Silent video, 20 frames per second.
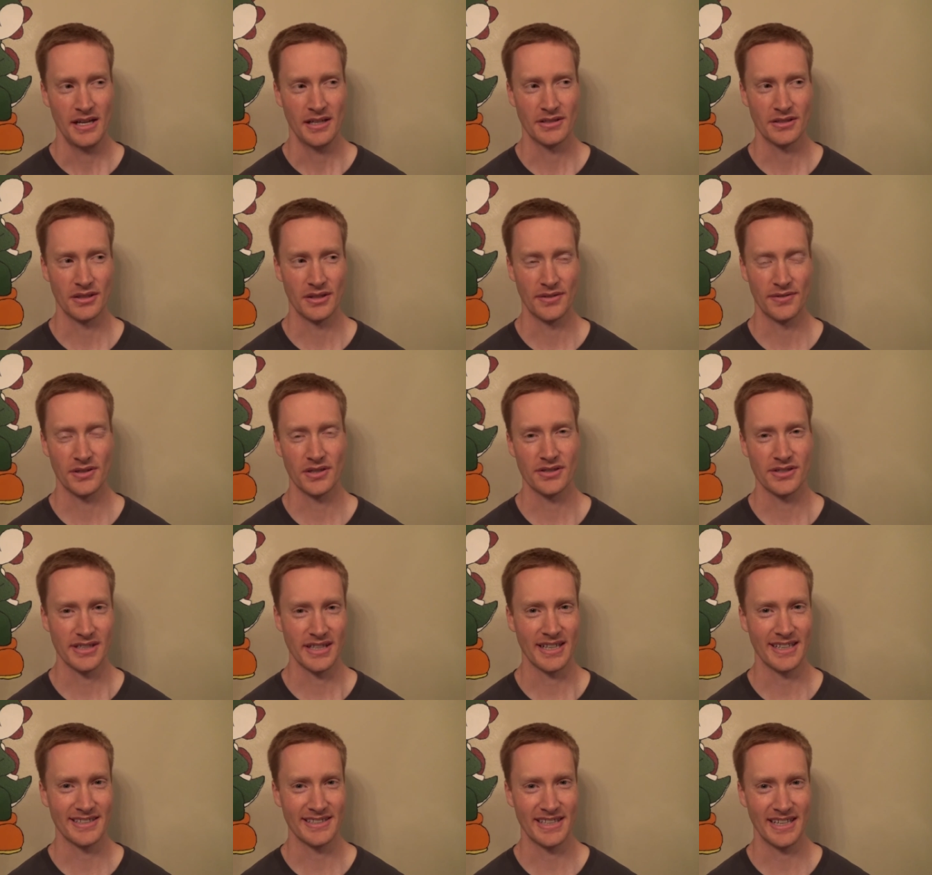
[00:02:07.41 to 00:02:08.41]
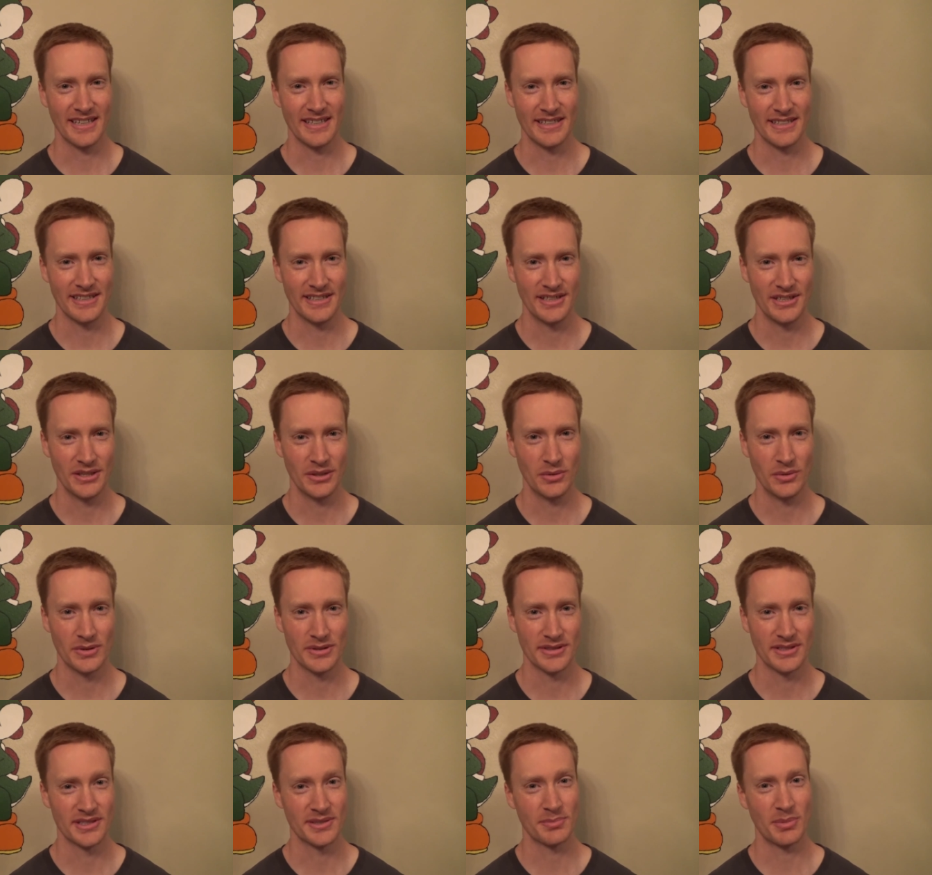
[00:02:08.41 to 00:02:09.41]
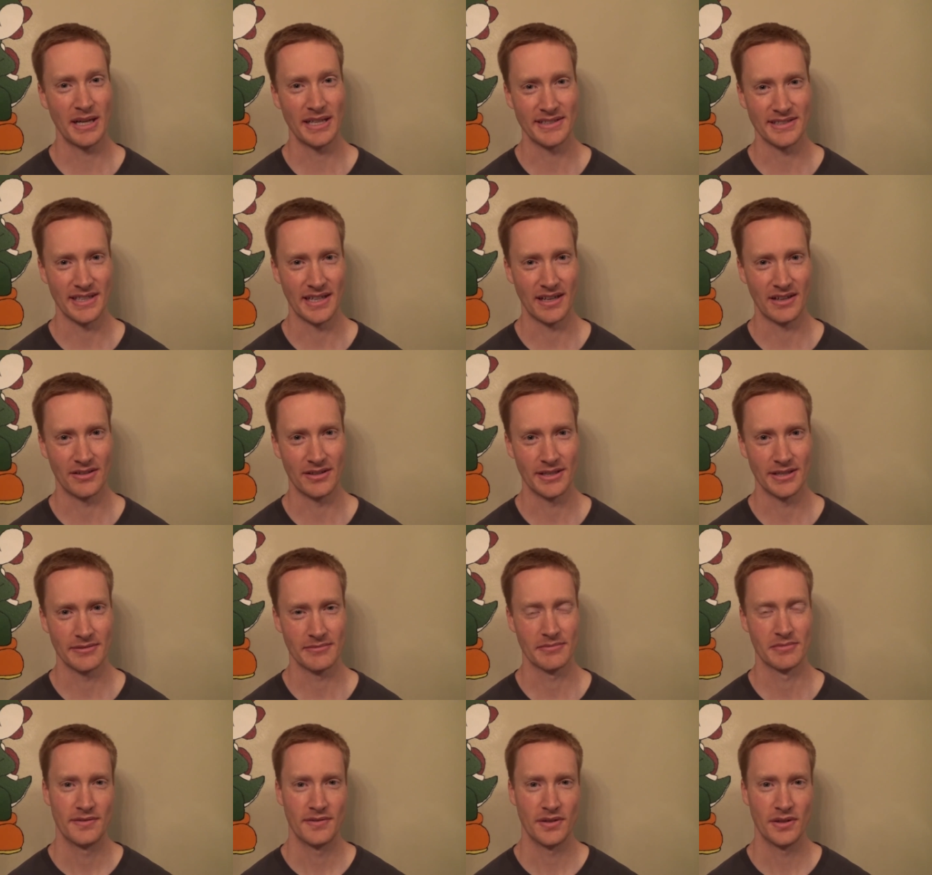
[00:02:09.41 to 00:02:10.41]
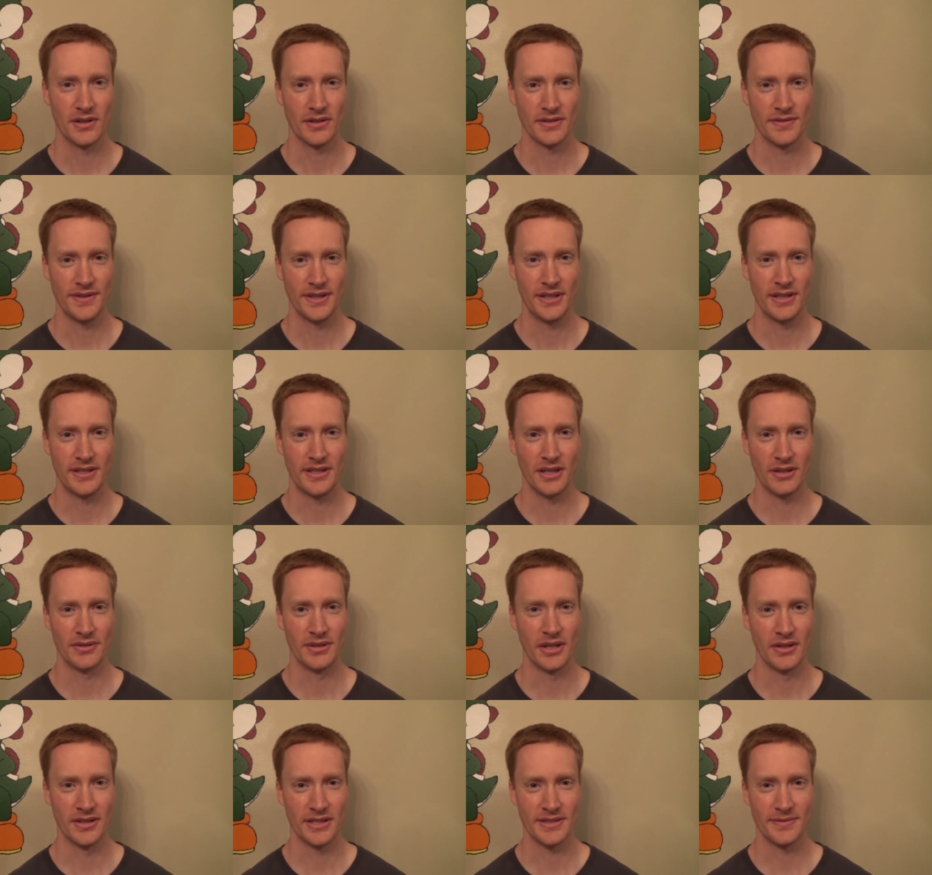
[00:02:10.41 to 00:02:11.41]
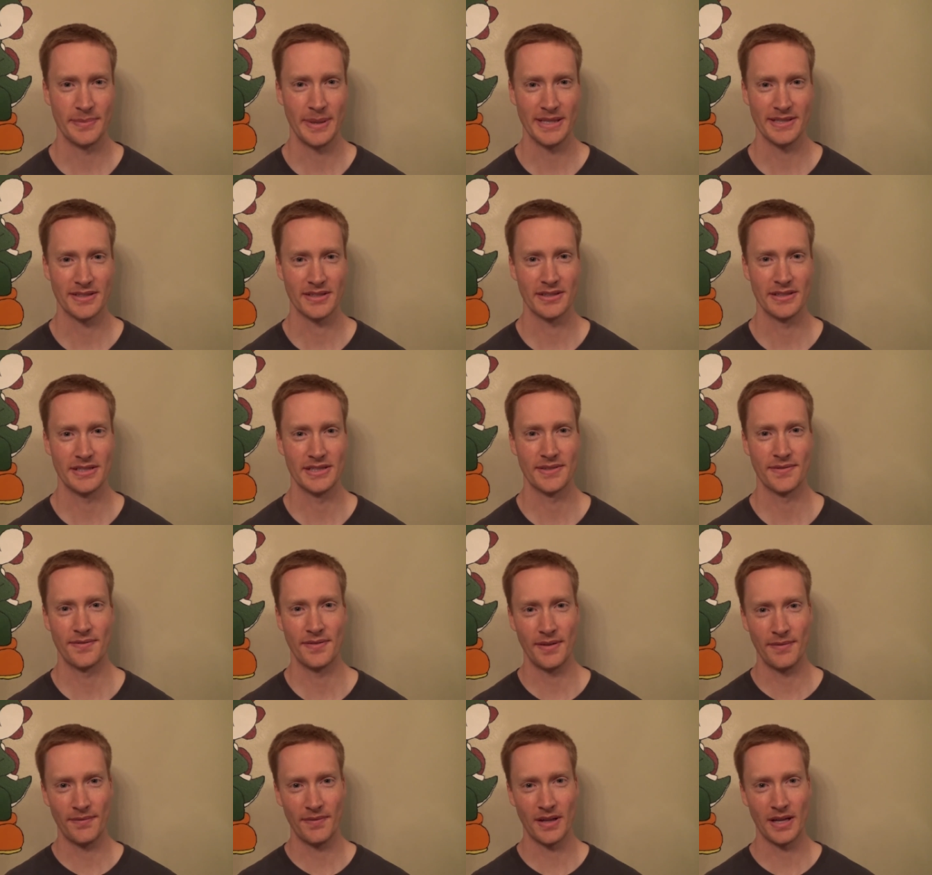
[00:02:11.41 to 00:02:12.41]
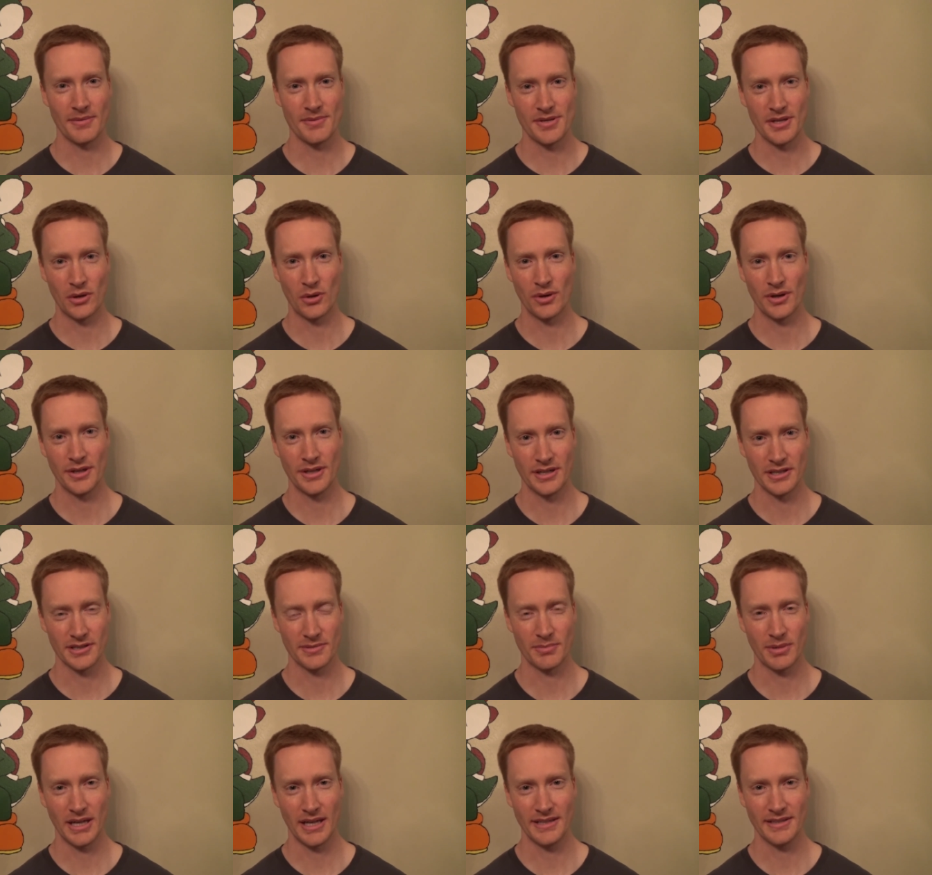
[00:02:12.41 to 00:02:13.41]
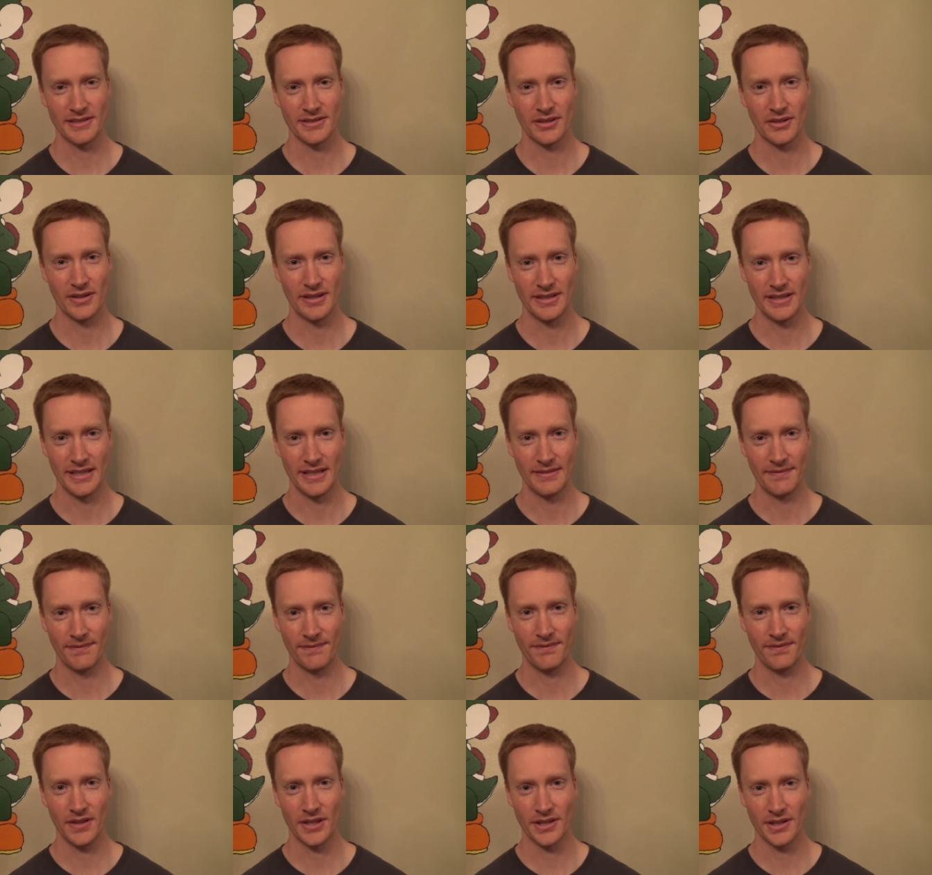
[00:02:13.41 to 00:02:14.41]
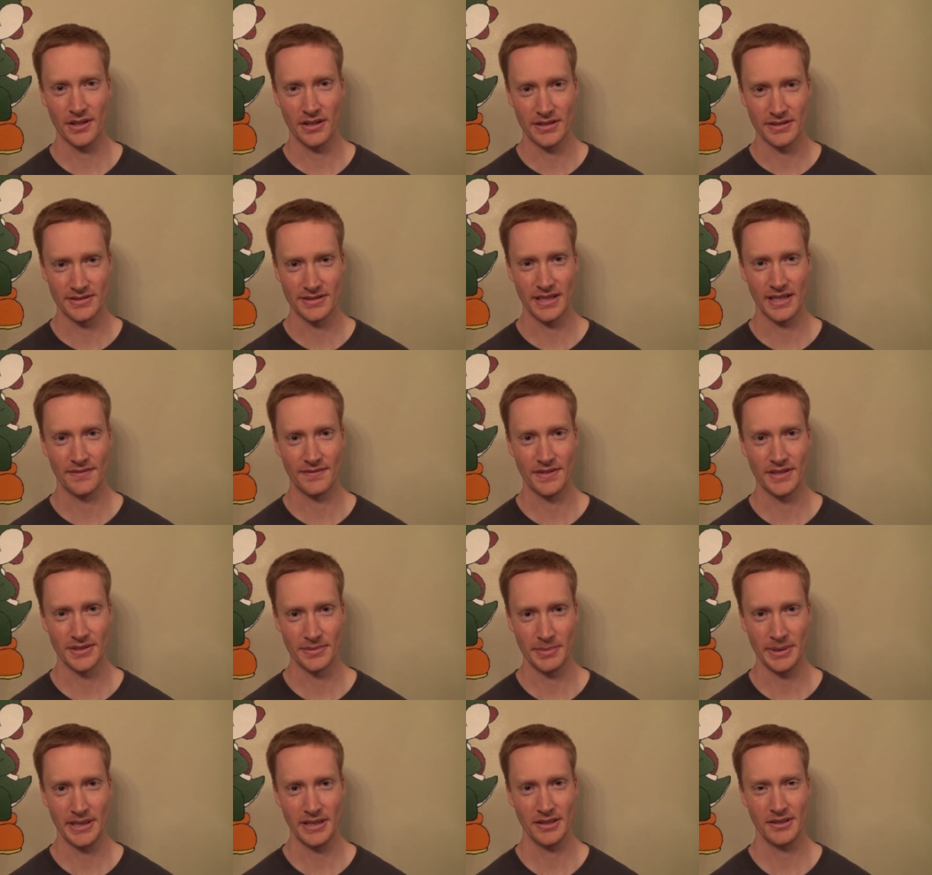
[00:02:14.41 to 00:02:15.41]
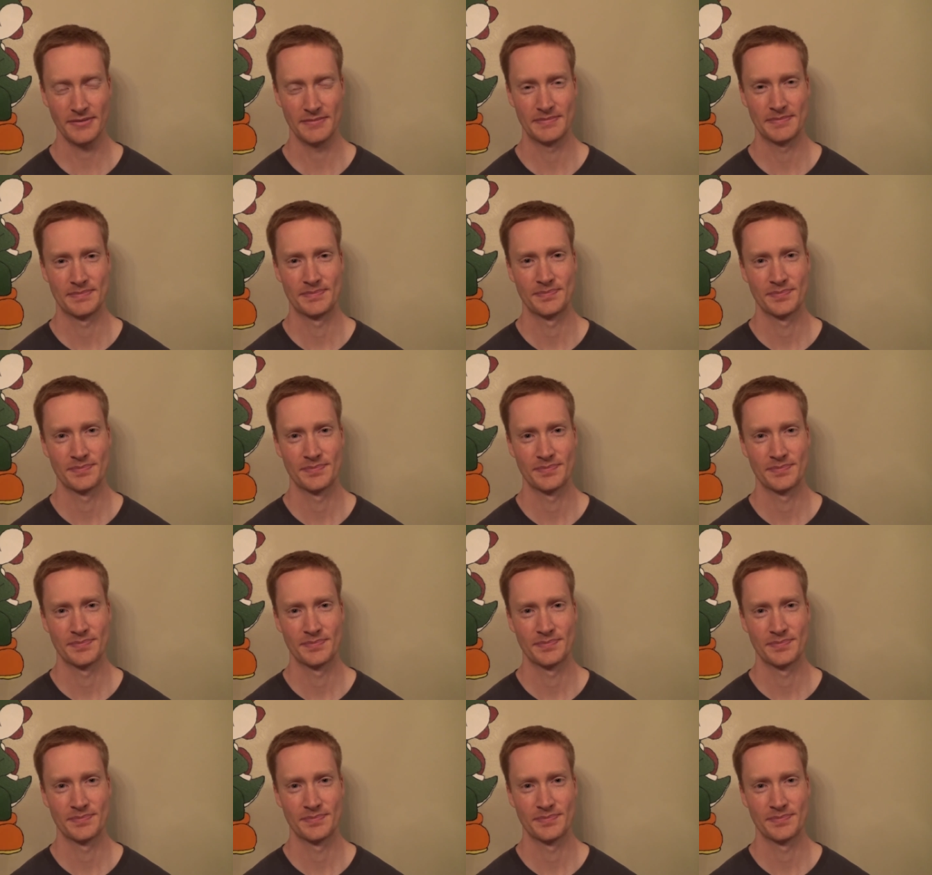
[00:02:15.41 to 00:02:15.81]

So the first thing I decided to do was the sprite cycling. For those of you that don't know, this basically just flip-flops the order of your sprites so that they flicker instead of disappear.